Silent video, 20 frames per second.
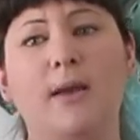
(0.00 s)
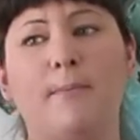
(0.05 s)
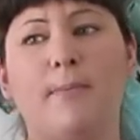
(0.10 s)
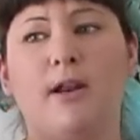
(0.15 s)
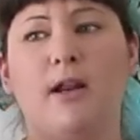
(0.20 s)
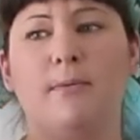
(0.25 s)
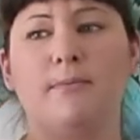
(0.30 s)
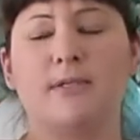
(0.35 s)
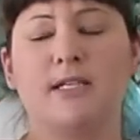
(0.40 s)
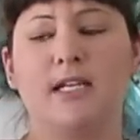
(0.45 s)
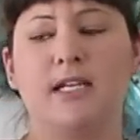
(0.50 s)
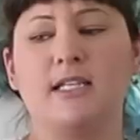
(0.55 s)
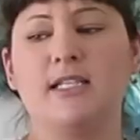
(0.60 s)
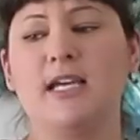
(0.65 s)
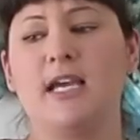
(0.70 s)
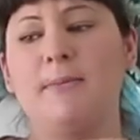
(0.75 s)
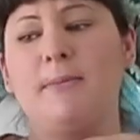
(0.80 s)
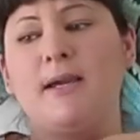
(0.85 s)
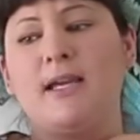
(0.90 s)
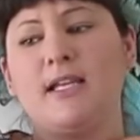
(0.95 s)
but I'm gonna
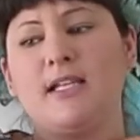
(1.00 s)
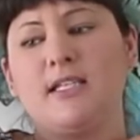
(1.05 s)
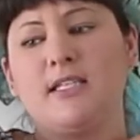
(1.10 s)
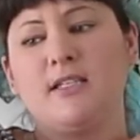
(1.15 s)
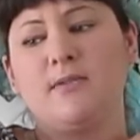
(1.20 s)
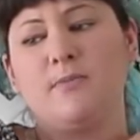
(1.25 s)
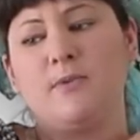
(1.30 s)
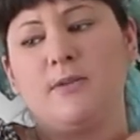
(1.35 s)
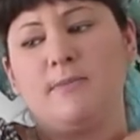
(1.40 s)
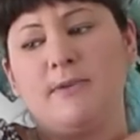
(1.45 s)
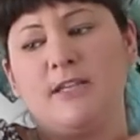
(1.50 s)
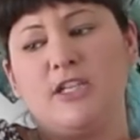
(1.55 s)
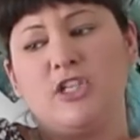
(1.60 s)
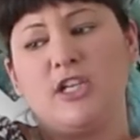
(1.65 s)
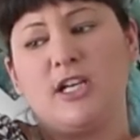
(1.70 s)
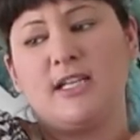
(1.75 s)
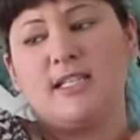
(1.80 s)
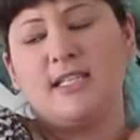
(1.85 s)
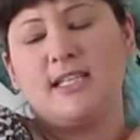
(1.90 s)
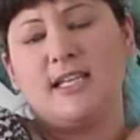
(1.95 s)
take my insulin with me
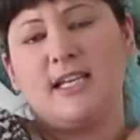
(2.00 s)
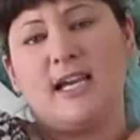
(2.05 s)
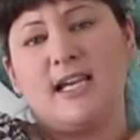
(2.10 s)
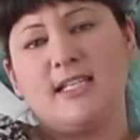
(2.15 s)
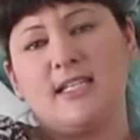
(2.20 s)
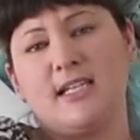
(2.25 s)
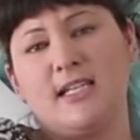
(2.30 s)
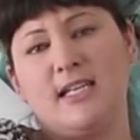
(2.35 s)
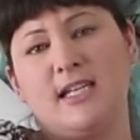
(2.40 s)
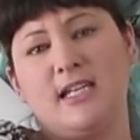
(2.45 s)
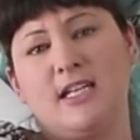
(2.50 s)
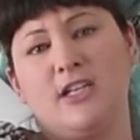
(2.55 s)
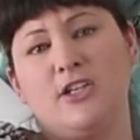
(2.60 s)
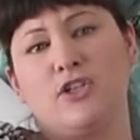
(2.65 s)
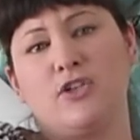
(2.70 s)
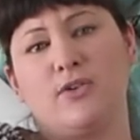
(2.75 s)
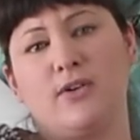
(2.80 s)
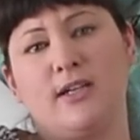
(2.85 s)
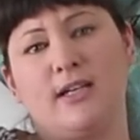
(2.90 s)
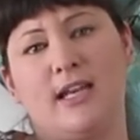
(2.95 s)
just in case I need
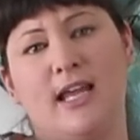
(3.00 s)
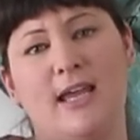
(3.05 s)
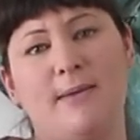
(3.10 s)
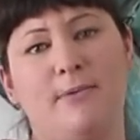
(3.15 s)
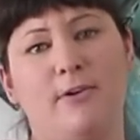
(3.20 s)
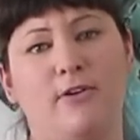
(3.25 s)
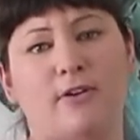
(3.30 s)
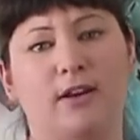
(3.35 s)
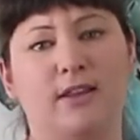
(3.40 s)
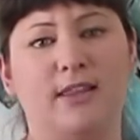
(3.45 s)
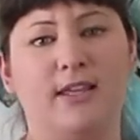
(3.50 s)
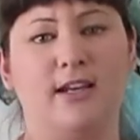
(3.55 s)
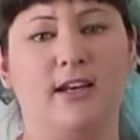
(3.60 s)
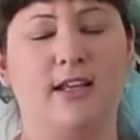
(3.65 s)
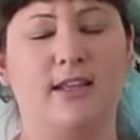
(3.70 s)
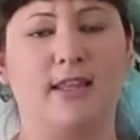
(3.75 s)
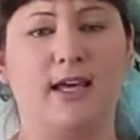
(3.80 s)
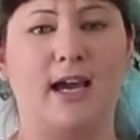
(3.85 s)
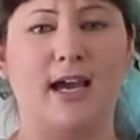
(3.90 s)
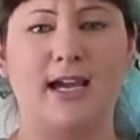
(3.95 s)
it during labor or anything
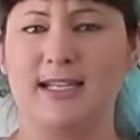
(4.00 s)
like that.